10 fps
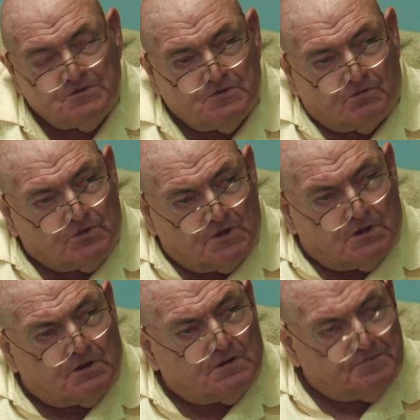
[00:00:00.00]
the
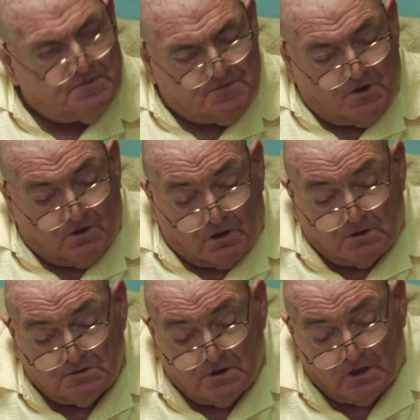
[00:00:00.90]
love of God,
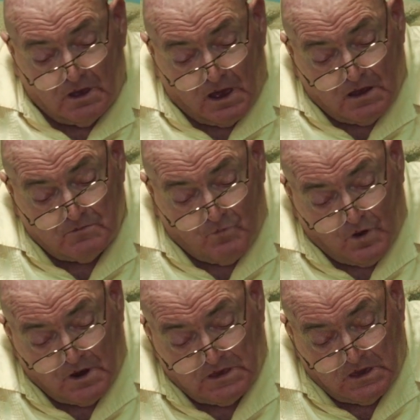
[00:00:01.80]
and
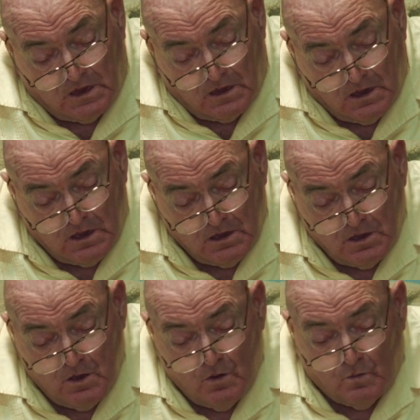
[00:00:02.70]
what He
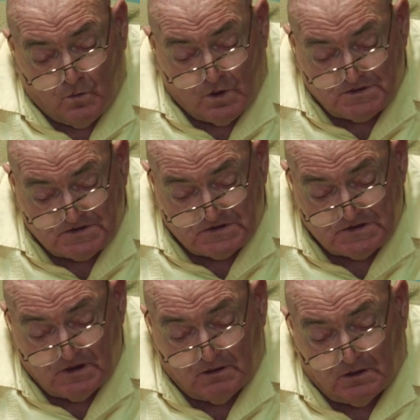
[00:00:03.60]
wants
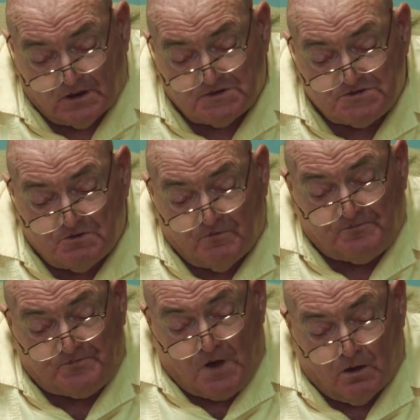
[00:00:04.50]
us to
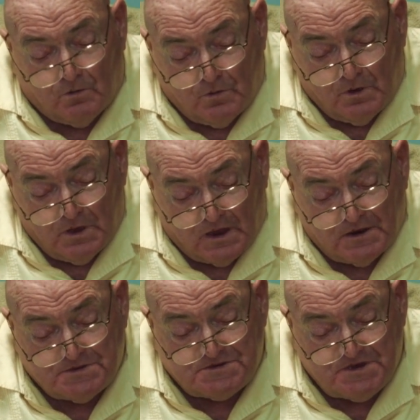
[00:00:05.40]
follow,
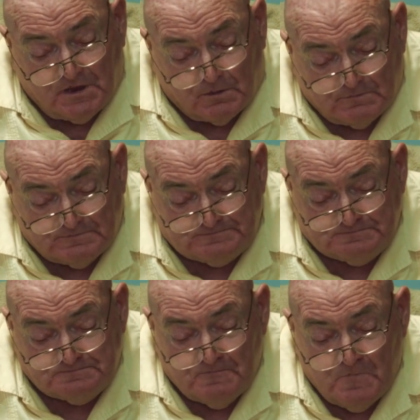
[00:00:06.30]
and it's Him.
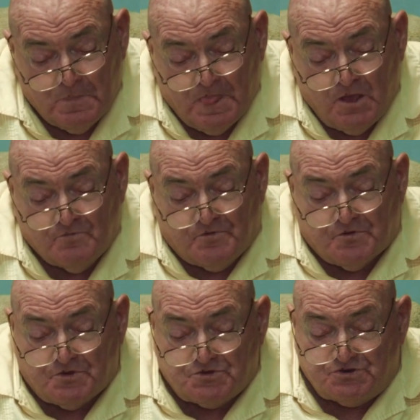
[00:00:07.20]

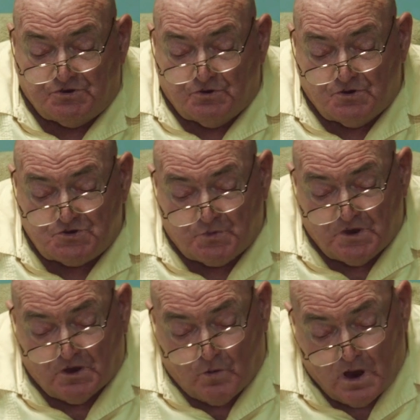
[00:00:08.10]
For the Jews
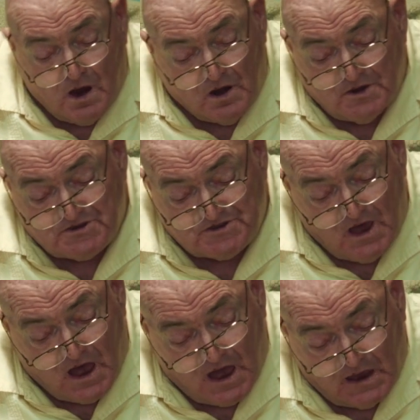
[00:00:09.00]
required a
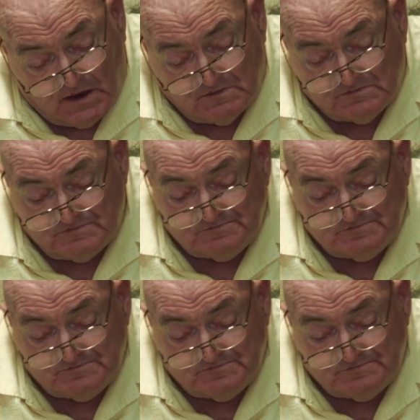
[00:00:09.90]
sign,